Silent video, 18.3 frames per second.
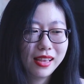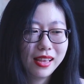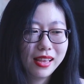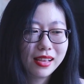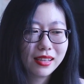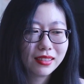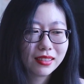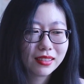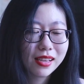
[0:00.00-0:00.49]

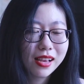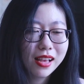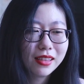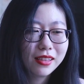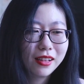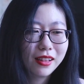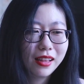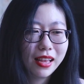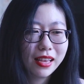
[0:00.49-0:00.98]
it's
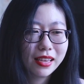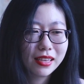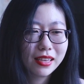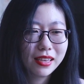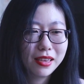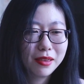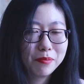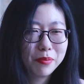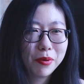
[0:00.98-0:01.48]
kind of like
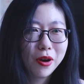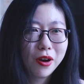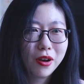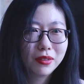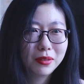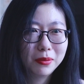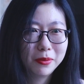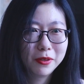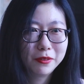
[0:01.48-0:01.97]

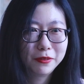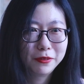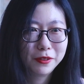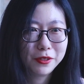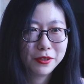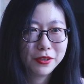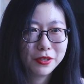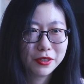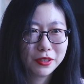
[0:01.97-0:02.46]
impossible
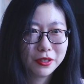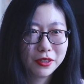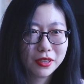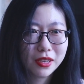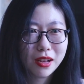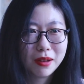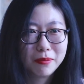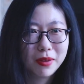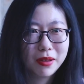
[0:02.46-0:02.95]
for you to
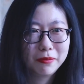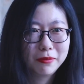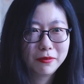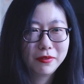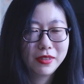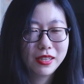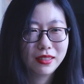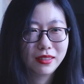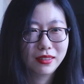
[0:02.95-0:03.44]
come up
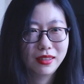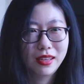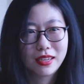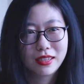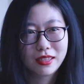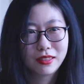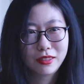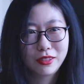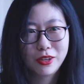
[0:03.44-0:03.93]
with
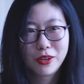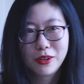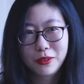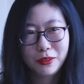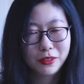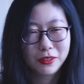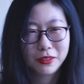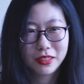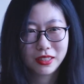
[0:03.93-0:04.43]
like a
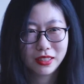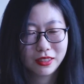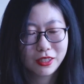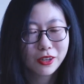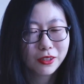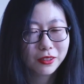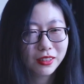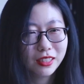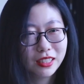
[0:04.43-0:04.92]

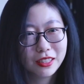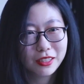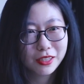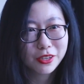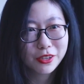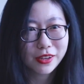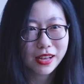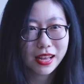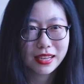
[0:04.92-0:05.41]
totally
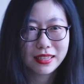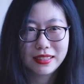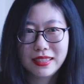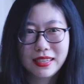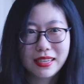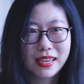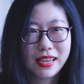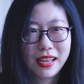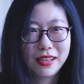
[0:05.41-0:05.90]
new
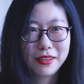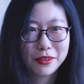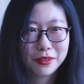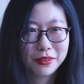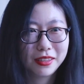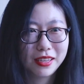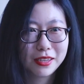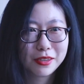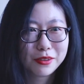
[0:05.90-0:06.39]
idea, and
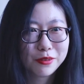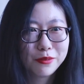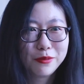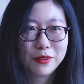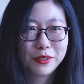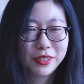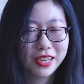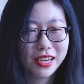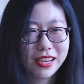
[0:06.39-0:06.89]
you think you
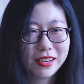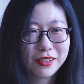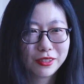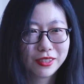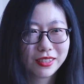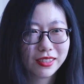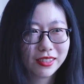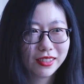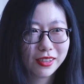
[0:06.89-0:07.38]
will
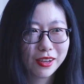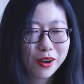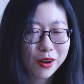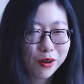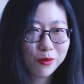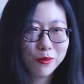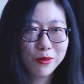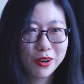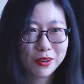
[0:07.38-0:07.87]
change the
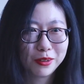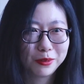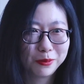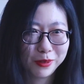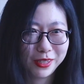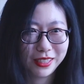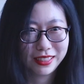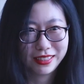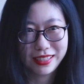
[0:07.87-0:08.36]
whole world
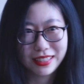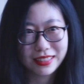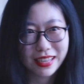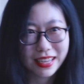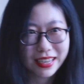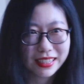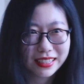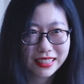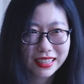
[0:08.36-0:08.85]
with this
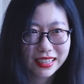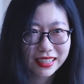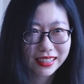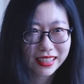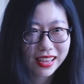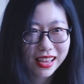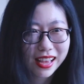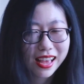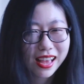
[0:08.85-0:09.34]
idea.
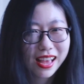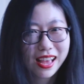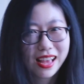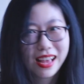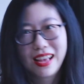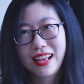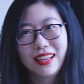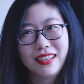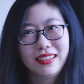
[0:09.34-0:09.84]

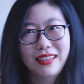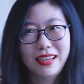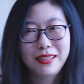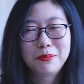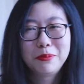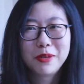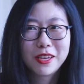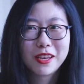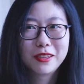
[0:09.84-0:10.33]

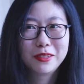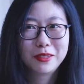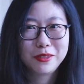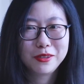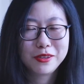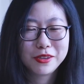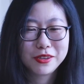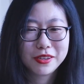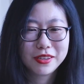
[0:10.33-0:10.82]
That's because
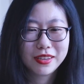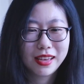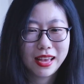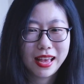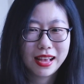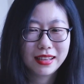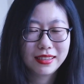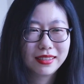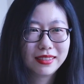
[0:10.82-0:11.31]
you
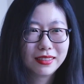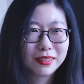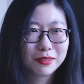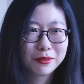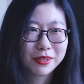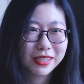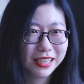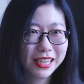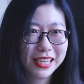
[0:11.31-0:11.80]
hadn't
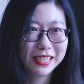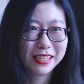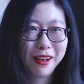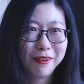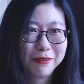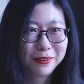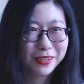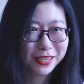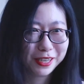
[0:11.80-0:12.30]
read
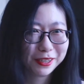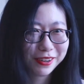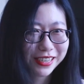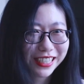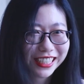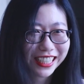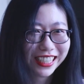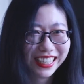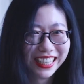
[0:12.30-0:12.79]
enough
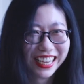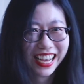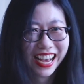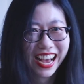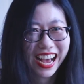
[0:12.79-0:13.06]
literature.